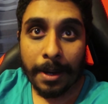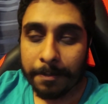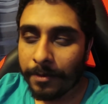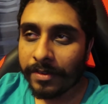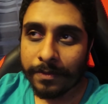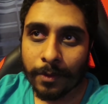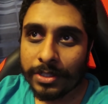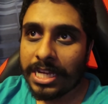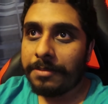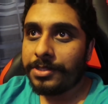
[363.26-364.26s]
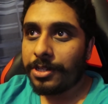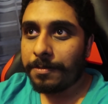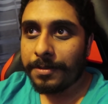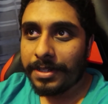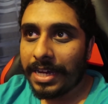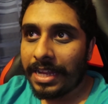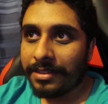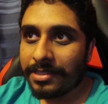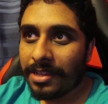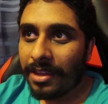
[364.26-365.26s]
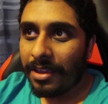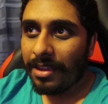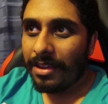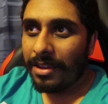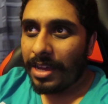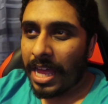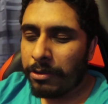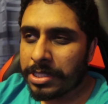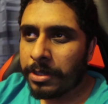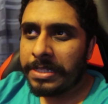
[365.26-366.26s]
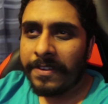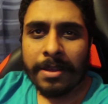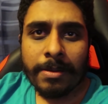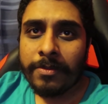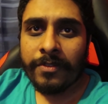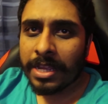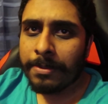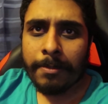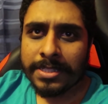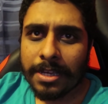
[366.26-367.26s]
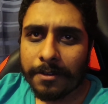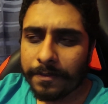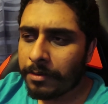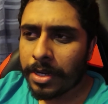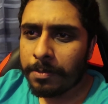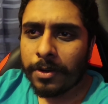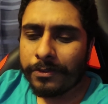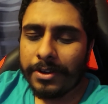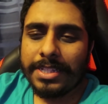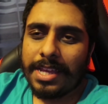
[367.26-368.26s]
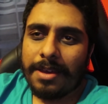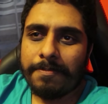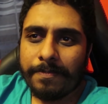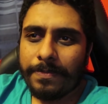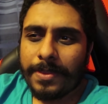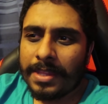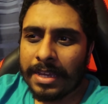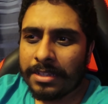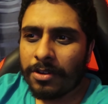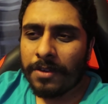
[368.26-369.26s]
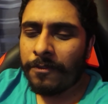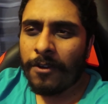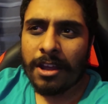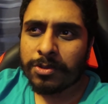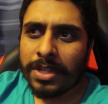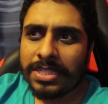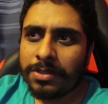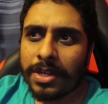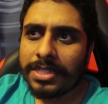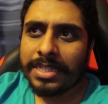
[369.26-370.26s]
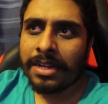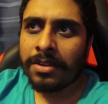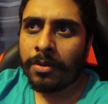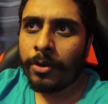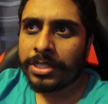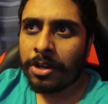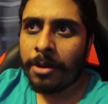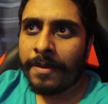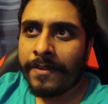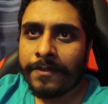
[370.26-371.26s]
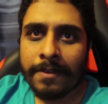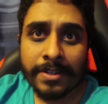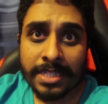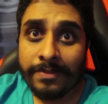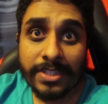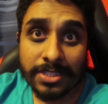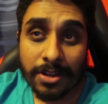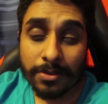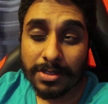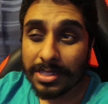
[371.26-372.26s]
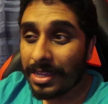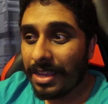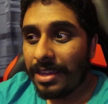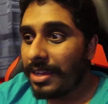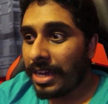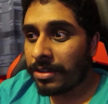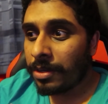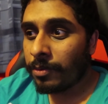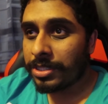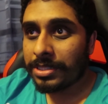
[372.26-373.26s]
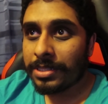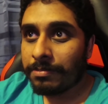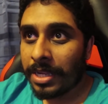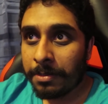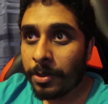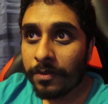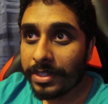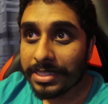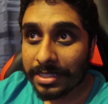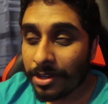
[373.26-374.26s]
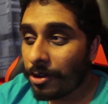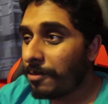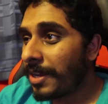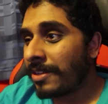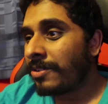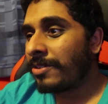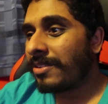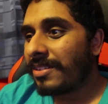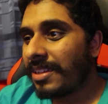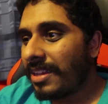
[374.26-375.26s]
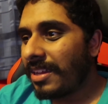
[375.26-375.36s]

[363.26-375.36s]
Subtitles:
up with the full-time job, and I also wanted to think about myself. I wanted more free time. Like, throughout 2020, I couldn't watch a lot of my favourite TV shows. I couldn't watch many movies at home. I couldn't